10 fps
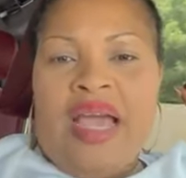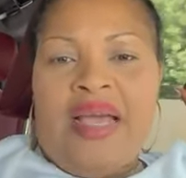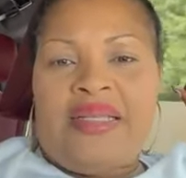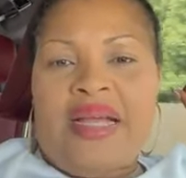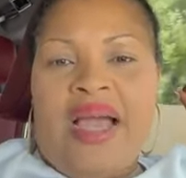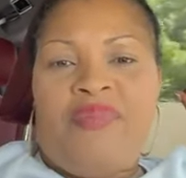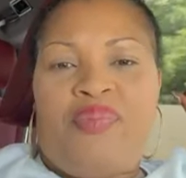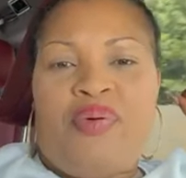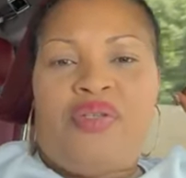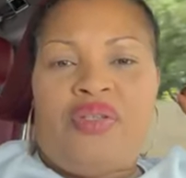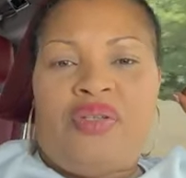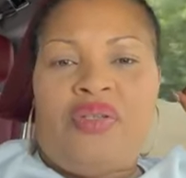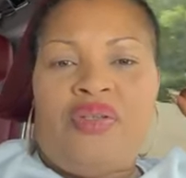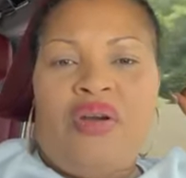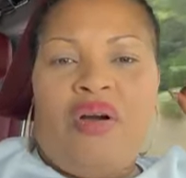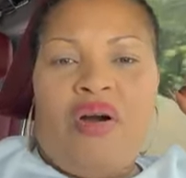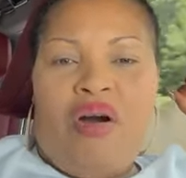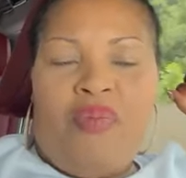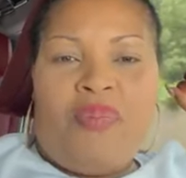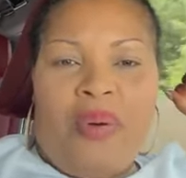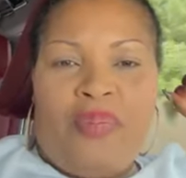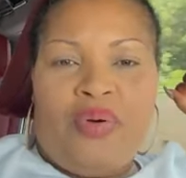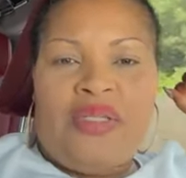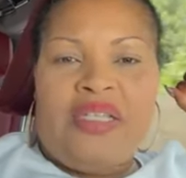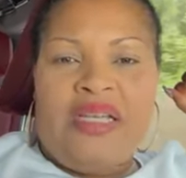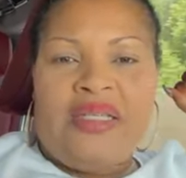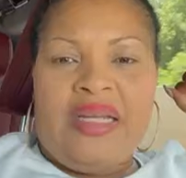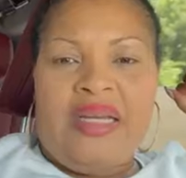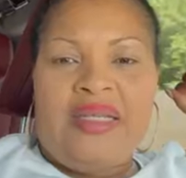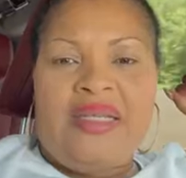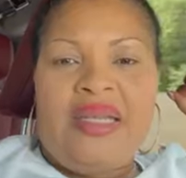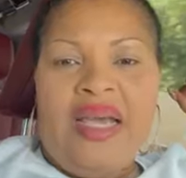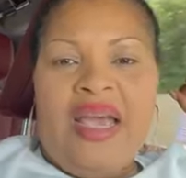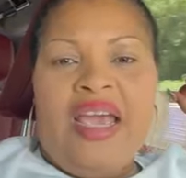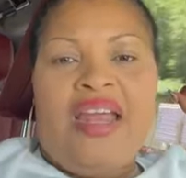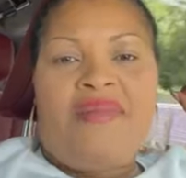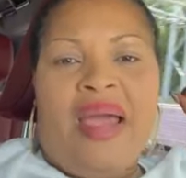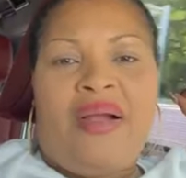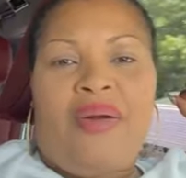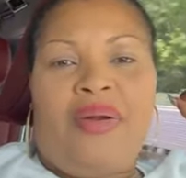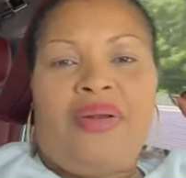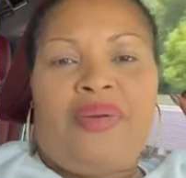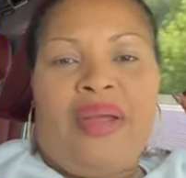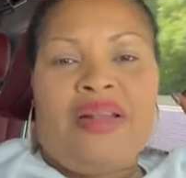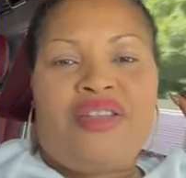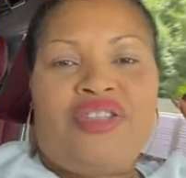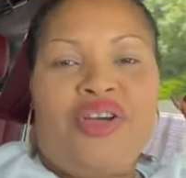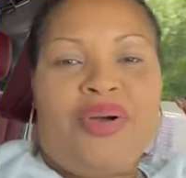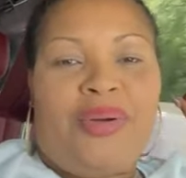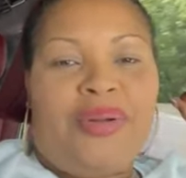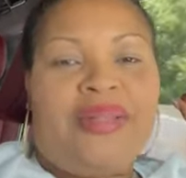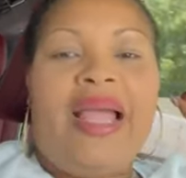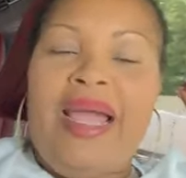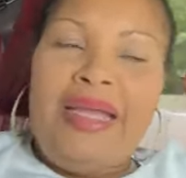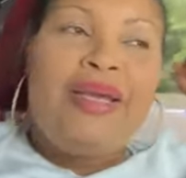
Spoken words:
Yes, I put your all-purpose seasonings in my collard greens. So good.